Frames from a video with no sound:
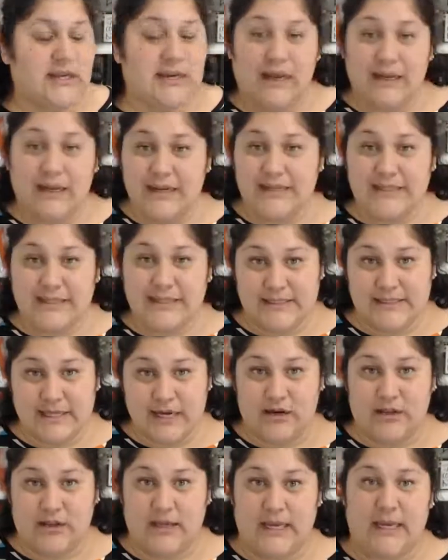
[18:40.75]
Not
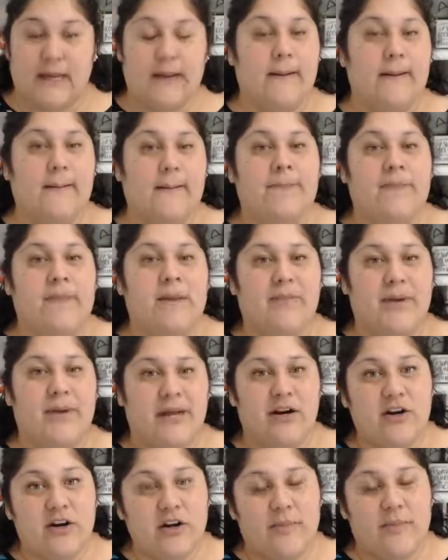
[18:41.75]
necessarily.
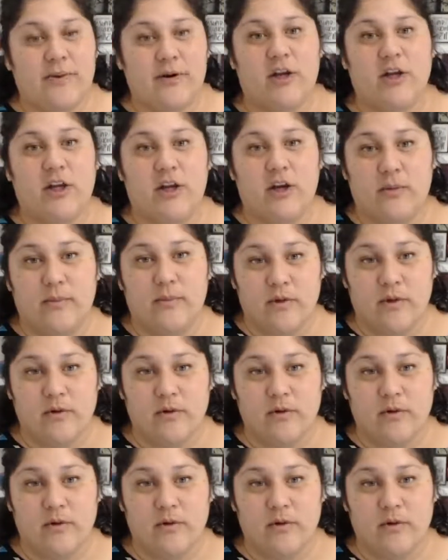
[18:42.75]
Better to put your